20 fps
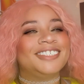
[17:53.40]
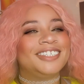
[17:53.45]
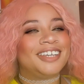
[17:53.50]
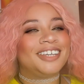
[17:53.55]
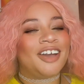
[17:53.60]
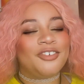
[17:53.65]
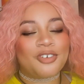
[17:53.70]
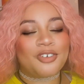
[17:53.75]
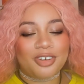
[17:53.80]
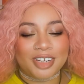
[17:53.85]

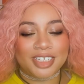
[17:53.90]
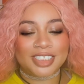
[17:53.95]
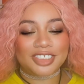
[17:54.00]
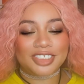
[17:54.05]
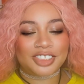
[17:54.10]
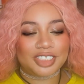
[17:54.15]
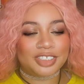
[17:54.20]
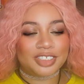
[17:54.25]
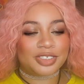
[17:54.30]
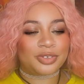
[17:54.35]
of
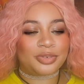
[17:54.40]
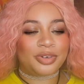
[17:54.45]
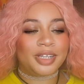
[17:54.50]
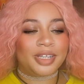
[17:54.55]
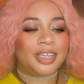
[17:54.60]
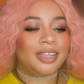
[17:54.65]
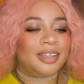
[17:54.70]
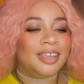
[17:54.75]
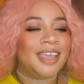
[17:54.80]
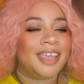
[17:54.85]
course, she's
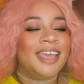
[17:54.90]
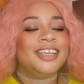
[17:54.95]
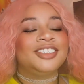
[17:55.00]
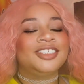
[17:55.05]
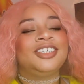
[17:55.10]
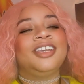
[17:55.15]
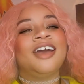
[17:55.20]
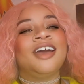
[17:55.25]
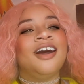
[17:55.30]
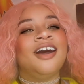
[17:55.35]
acquitted.
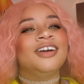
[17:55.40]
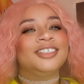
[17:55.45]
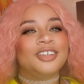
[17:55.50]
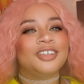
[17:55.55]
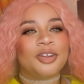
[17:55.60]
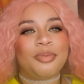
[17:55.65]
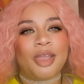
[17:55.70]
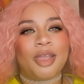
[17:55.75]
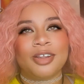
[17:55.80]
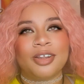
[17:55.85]
She hugs
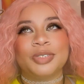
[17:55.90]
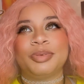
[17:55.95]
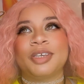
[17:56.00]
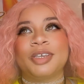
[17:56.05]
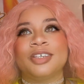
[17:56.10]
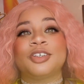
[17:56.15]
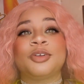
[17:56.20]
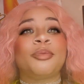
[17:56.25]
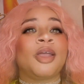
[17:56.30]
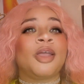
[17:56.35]
her parents
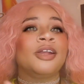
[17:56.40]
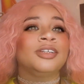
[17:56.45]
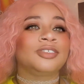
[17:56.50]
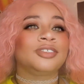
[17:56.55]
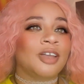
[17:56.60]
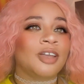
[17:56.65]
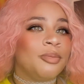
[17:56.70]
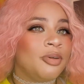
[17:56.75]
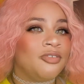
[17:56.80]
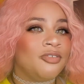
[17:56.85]
because her
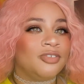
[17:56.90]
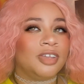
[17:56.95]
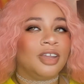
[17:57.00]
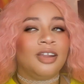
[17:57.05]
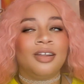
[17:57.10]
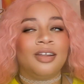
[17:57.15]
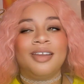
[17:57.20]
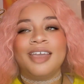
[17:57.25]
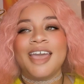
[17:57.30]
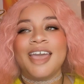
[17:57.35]
parents come over
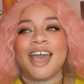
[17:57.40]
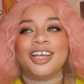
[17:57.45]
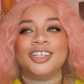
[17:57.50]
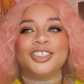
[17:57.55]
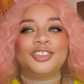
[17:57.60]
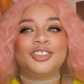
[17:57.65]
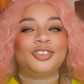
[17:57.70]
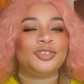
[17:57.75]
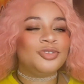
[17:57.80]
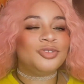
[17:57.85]
there.
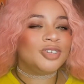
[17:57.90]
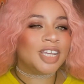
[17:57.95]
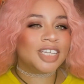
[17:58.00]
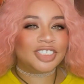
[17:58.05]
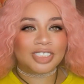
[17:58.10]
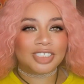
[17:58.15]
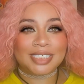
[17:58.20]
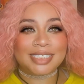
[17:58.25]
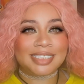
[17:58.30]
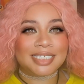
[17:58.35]
As soon
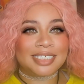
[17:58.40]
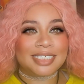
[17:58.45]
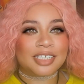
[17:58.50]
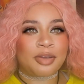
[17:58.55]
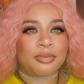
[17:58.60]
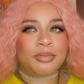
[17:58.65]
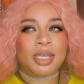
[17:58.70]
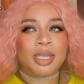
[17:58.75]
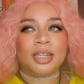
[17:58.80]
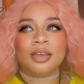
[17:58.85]
as she sees
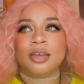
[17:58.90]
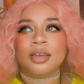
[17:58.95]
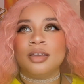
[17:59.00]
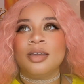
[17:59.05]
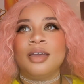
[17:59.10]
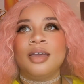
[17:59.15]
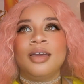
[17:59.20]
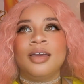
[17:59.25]
Amina,